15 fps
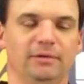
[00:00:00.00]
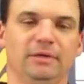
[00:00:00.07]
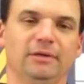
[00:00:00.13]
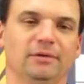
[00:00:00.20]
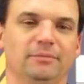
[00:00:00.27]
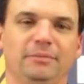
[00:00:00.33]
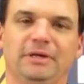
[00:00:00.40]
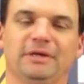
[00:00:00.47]
You
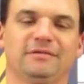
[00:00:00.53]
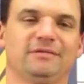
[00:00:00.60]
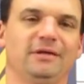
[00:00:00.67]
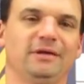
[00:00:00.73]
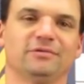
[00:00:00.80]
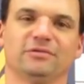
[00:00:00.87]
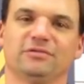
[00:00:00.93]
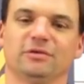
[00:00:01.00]
know, because
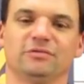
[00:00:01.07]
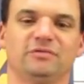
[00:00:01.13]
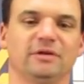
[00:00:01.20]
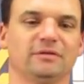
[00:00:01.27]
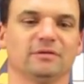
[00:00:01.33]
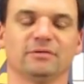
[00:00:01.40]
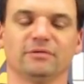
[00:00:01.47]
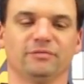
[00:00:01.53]
things are so
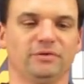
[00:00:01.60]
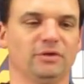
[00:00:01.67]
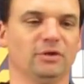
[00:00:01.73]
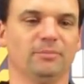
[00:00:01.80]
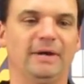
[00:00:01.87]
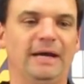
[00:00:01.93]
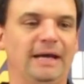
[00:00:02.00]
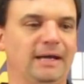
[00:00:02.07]
cyclical. If you
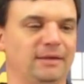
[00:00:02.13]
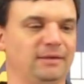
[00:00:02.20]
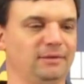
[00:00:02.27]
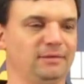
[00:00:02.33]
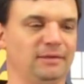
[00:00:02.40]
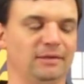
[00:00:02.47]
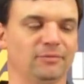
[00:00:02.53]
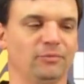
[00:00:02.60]
go back
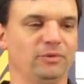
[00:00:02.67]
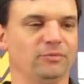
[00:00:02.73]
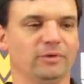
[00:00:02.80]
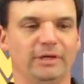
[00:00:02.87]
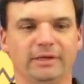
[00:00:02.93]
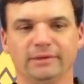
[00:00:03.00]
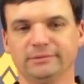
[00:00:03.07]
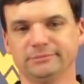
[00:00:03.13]
and we
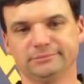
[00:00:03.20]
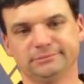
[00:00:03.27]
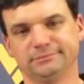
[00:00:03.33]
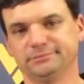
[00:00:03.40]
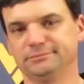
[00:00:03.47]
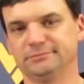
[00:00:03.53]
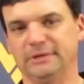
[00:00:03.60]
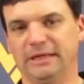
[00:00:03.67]
went,
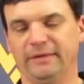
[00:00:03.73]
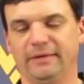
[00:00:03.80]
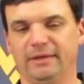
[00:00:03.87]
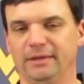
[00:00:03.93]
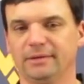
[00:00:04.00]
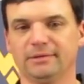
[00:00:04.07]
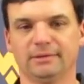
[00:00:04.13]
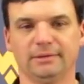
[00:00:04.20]
I
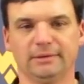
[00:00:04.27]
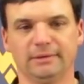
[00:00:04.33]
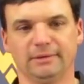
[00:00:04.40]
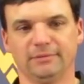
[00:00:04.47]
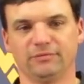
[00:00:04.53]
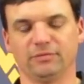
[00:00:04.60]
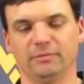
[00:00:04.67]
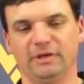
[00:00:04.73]
think,
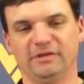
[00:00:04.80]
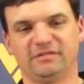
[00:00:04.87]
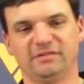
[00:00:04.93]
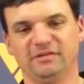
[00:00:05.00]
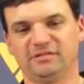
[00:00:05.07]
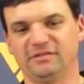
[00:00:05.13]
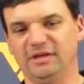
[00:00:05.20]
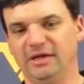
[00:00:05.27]
from
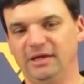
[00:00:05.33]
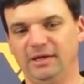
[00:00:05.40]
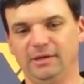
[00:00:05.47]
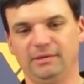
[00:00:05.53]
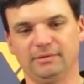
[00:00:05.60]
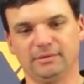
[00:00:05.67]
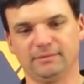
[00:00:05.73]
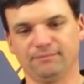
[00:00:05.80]
NC
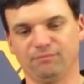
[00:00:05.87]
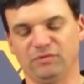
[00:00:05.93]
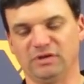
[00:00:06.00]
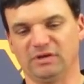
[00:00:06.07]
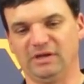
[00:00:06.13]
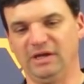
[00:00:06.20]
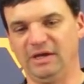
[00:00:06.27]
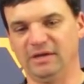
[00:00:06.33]
State
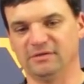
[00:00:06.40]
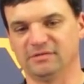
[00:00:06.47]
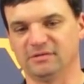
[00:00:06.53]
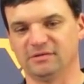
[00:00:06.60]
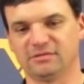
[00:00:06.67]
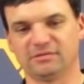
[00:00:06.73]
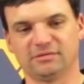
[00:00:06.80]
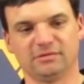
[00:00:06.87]
to
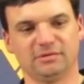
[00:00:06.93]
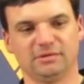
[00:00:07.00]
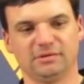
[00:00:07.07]
Kansas,